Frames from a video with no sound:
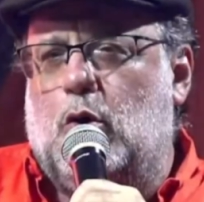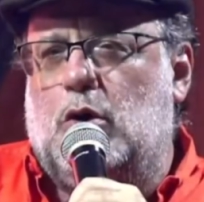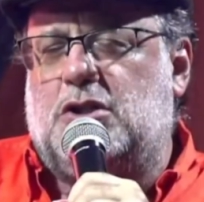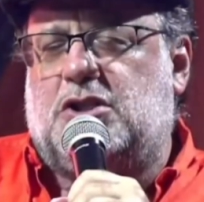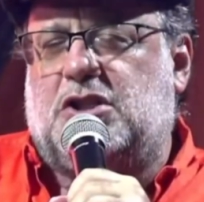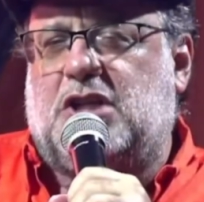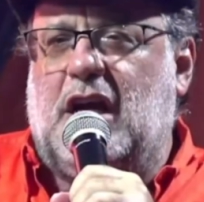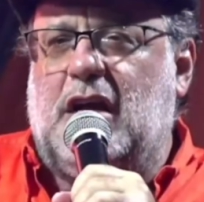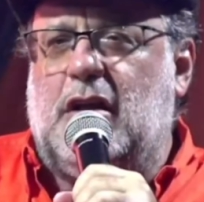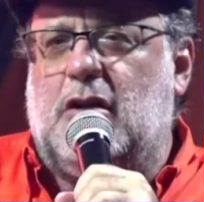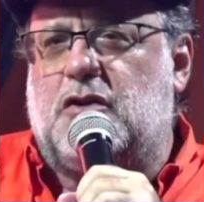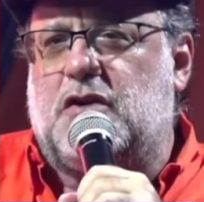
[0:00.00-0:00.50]

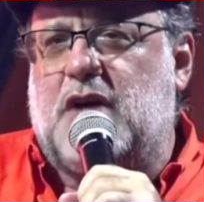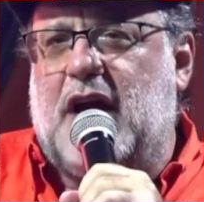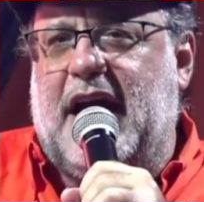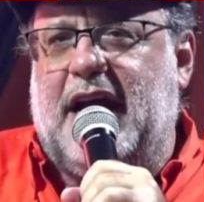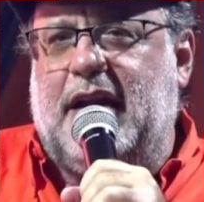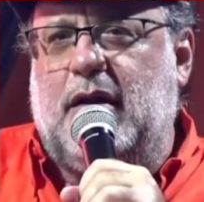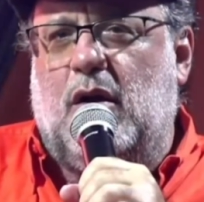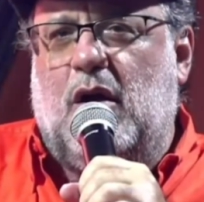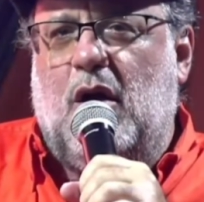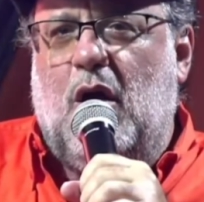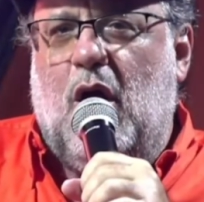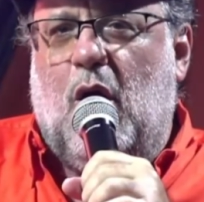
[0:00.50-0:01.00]

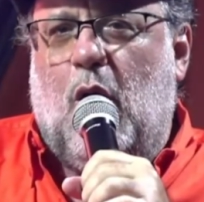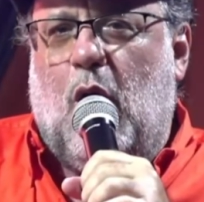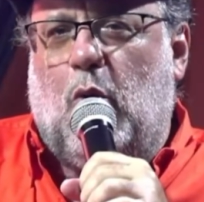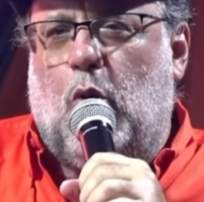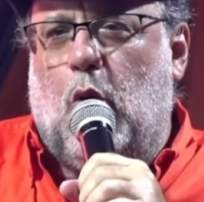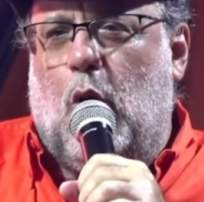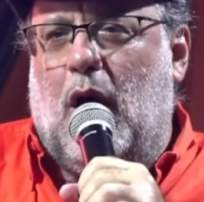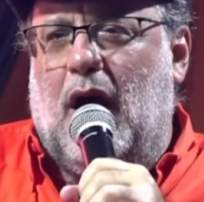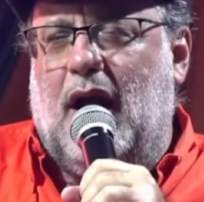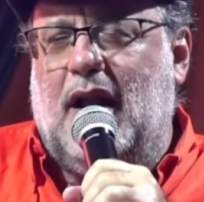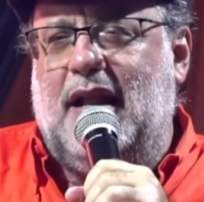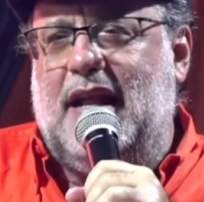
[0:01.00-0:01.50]
children
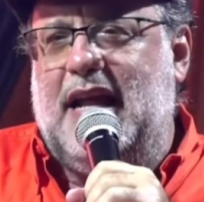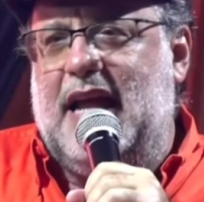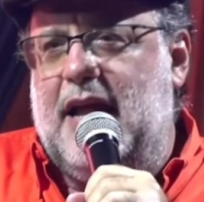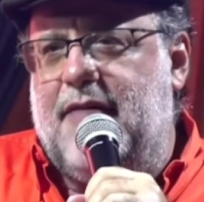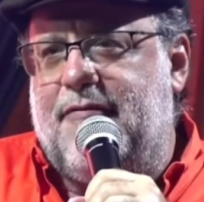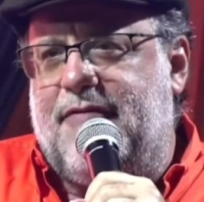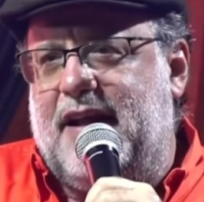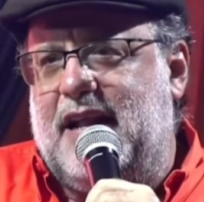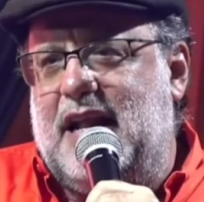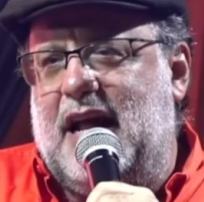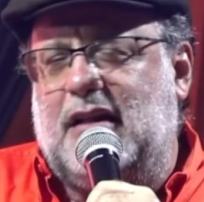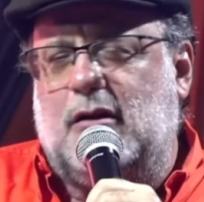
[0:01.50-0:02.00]
who are
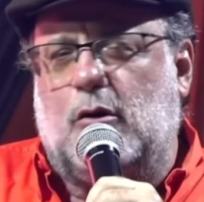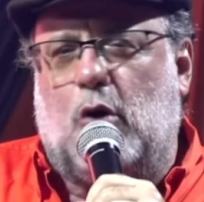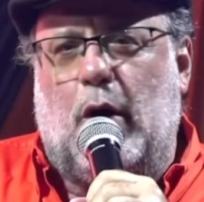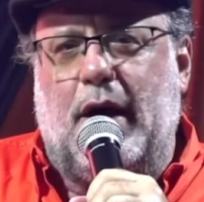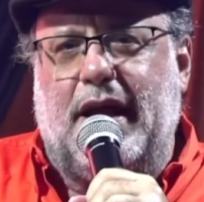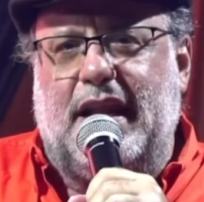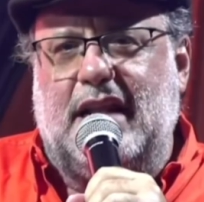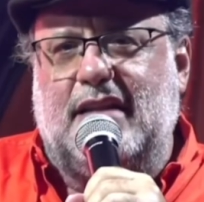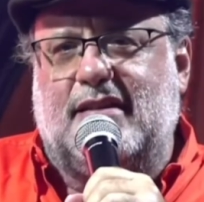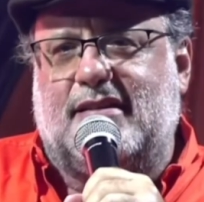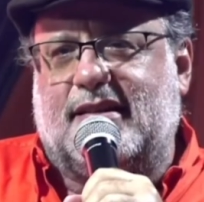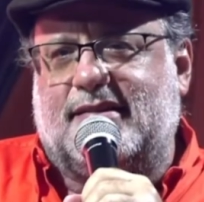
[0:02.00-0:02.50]
leaving and
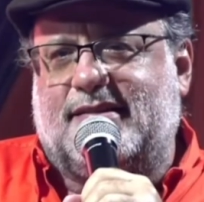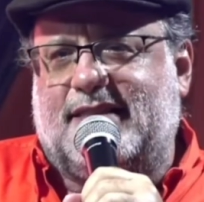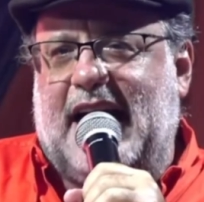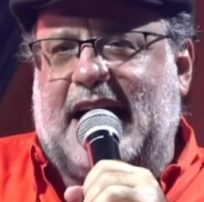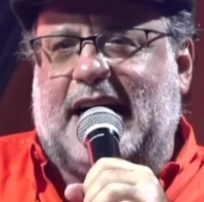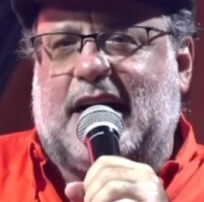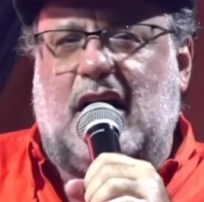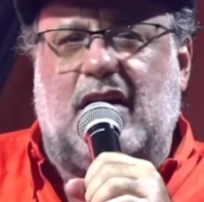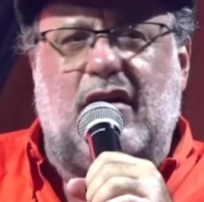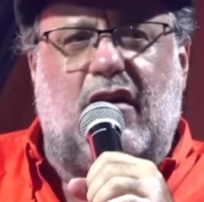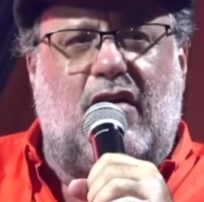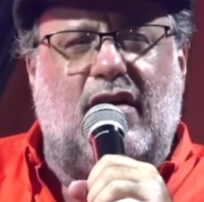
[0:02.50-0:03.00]
going into
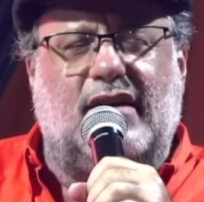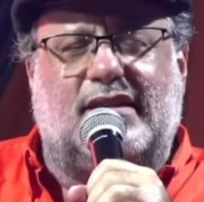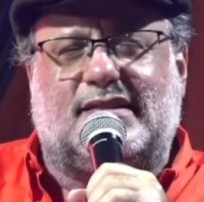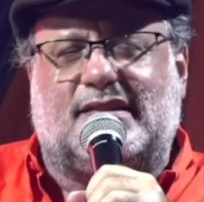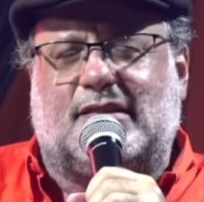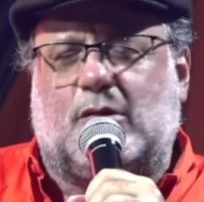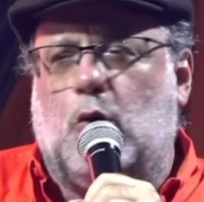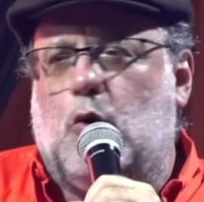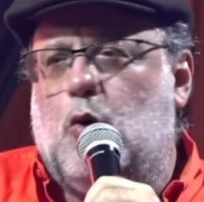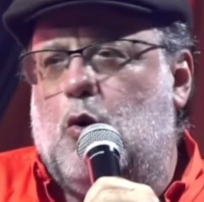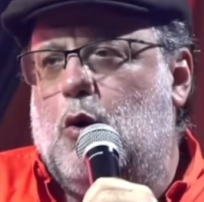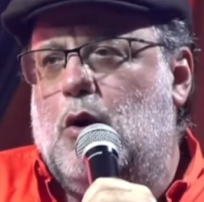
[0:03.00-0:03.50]
secondary
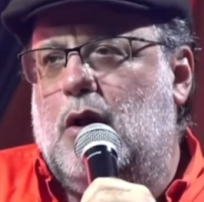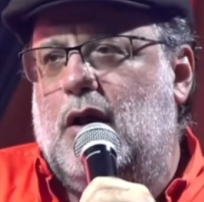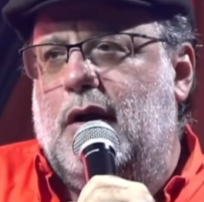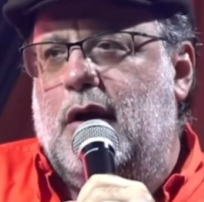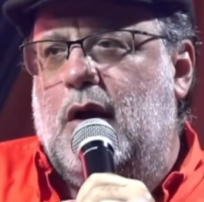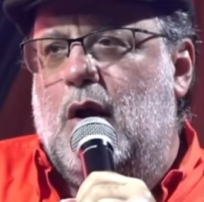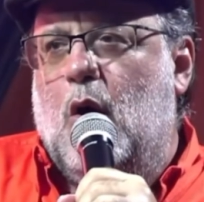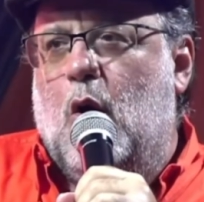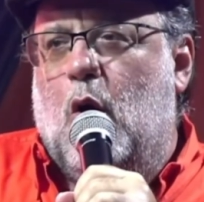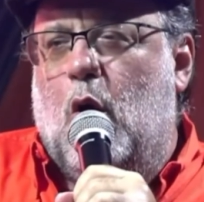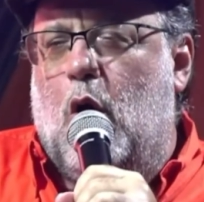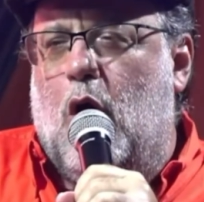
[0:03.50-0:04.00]
school,
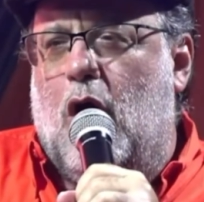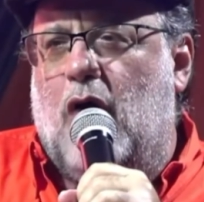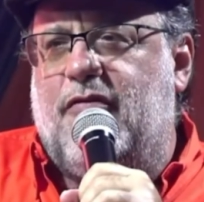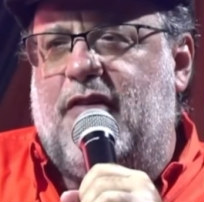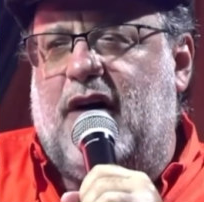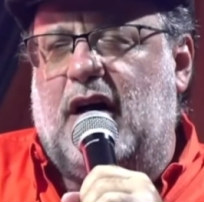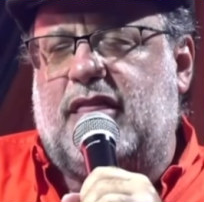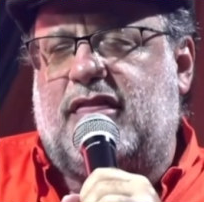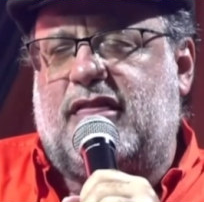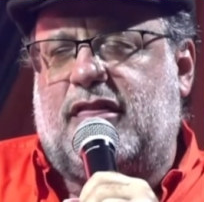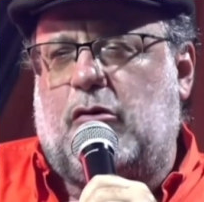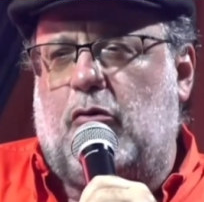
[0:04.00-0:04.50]

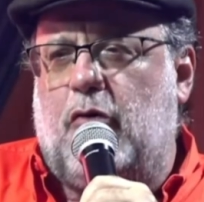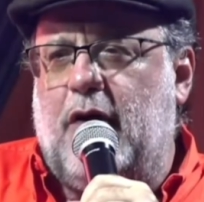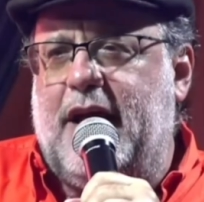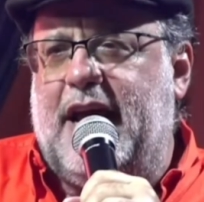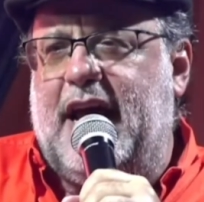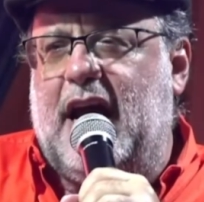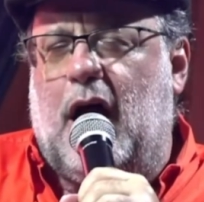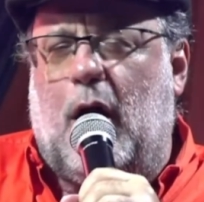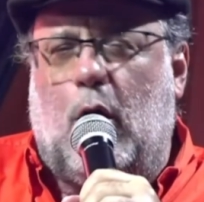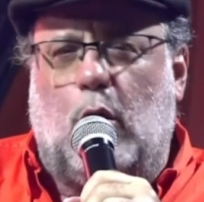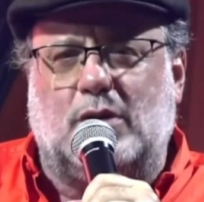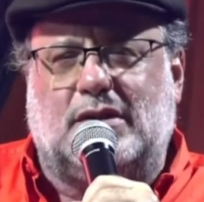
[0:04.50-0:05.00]
over 3
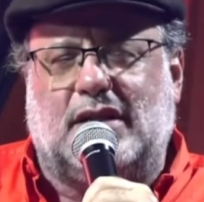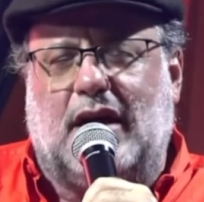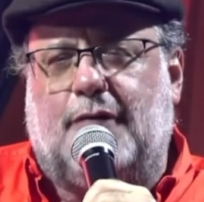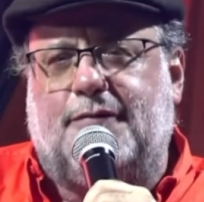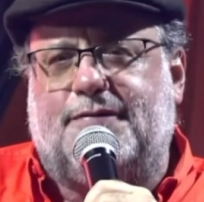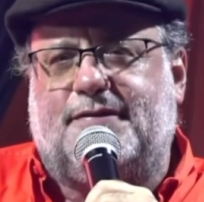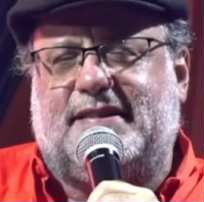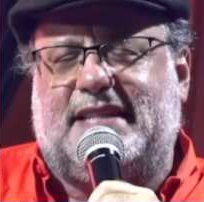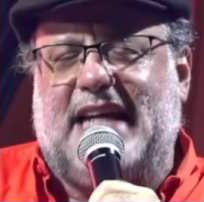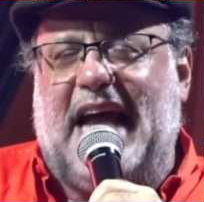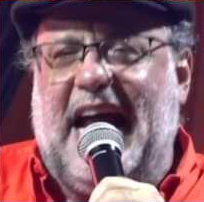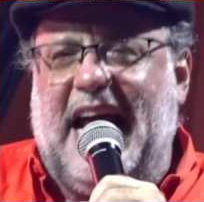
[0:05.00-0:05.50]
out
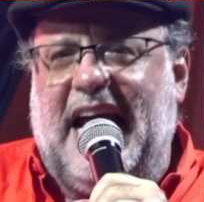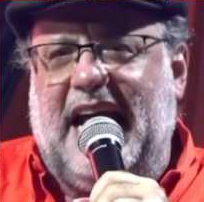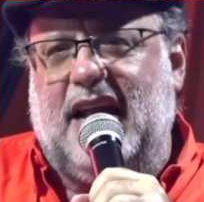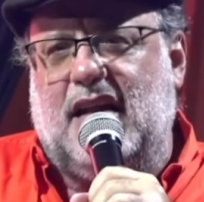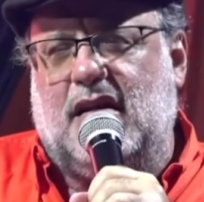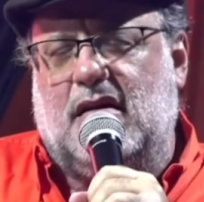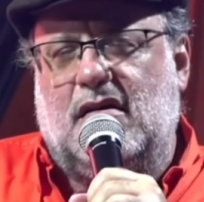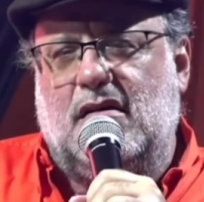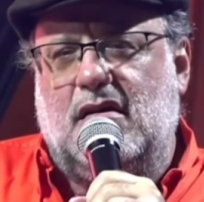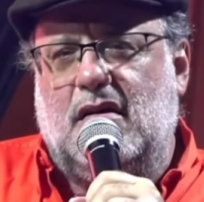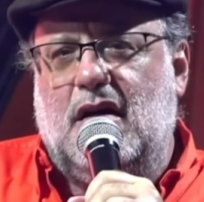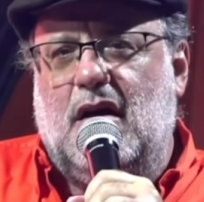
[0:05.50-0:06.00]
of 10,